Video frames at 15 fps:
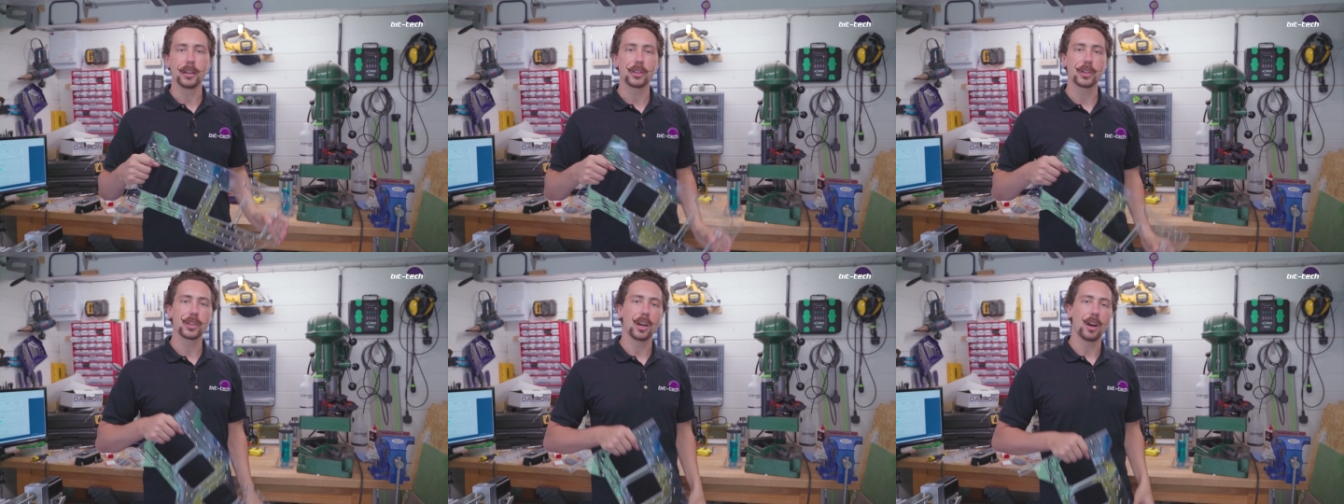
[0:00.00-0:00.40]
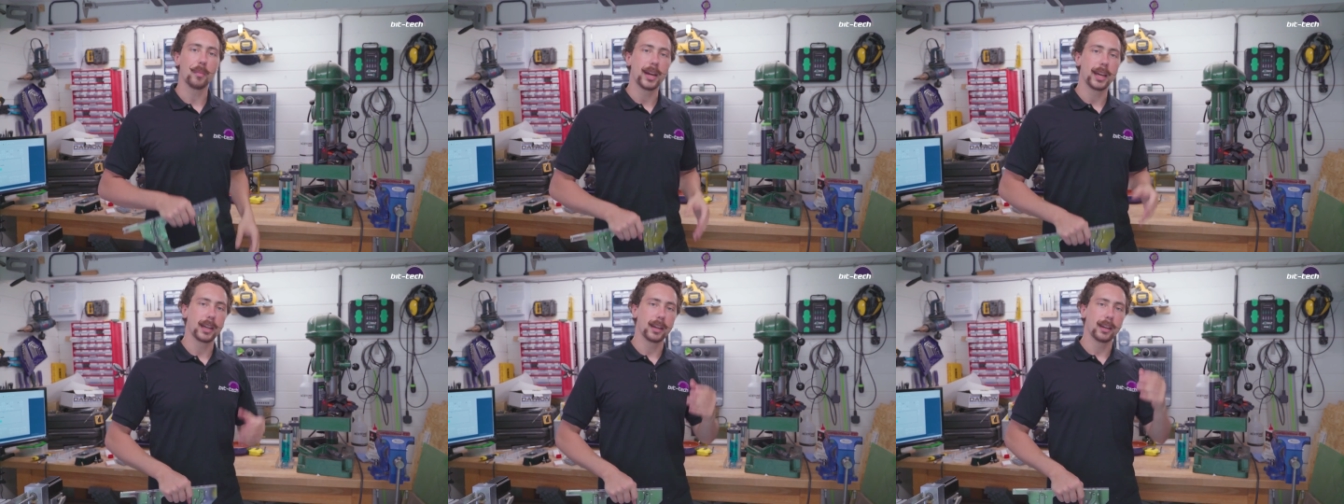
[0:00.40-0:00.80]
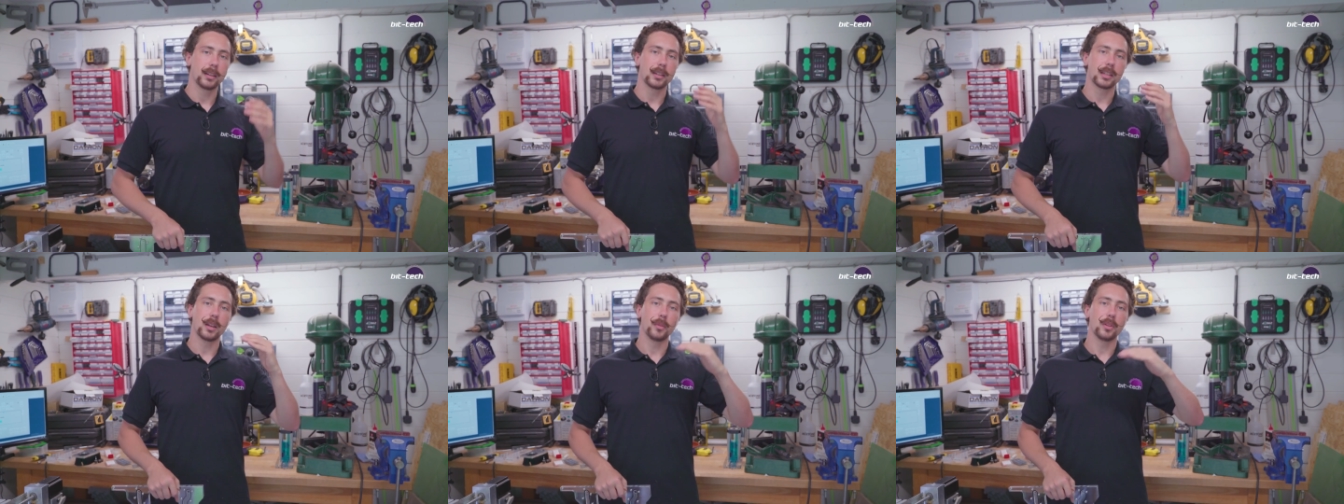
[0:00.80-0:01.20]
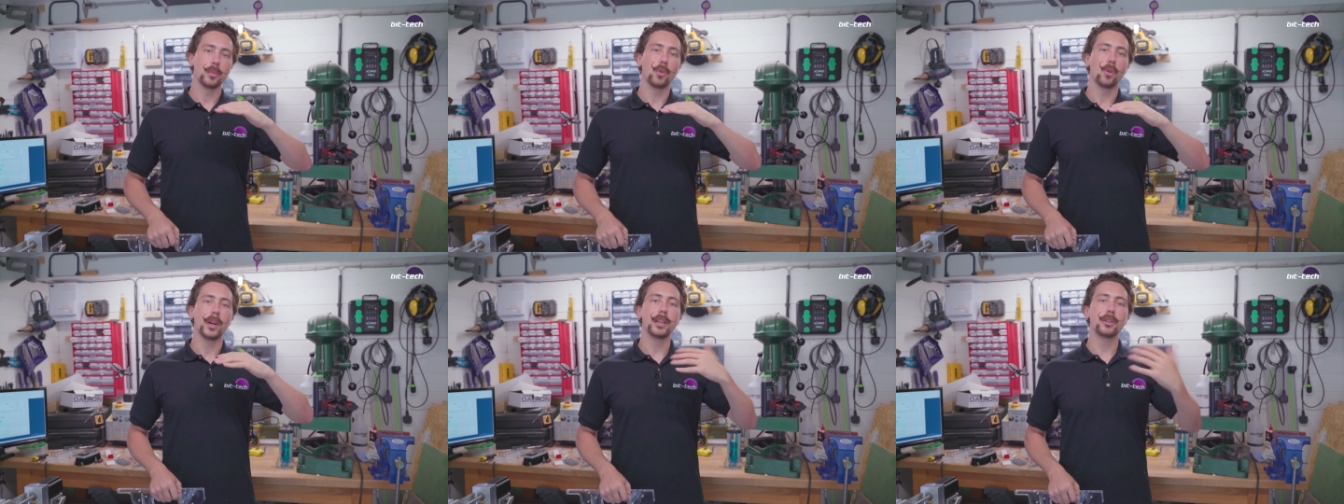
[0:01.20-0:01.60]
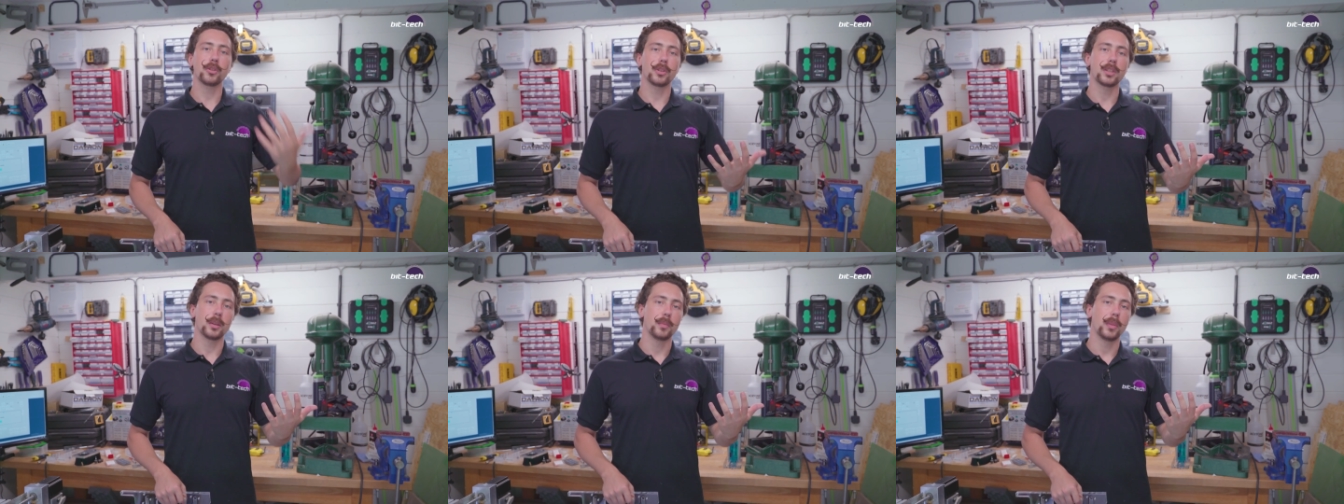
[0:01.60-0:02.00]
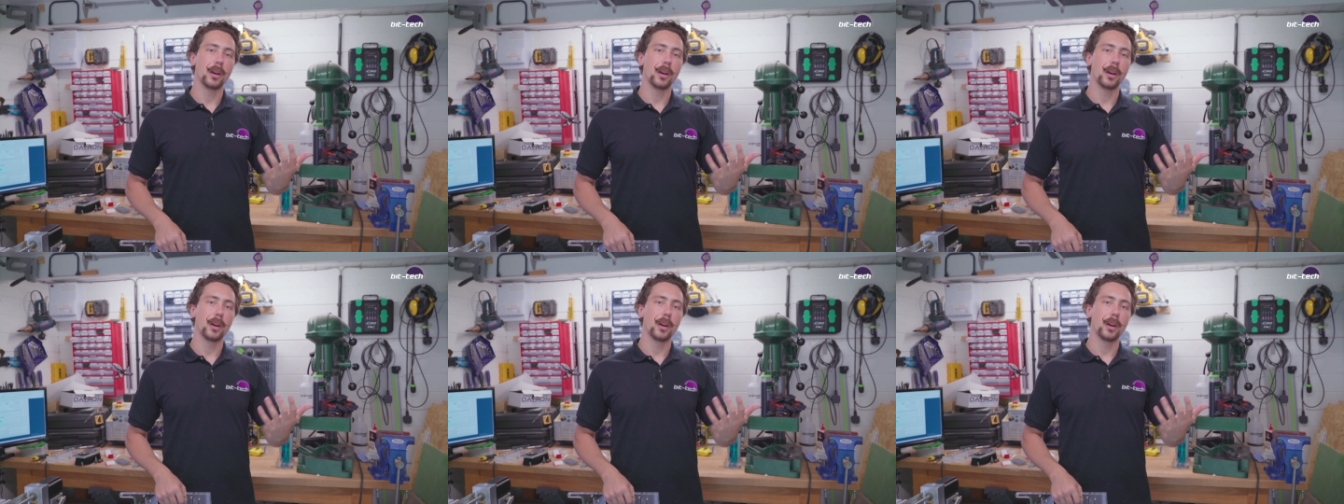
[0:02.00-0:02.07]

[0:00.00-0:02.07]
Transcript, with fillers: is to start making some of the more interesting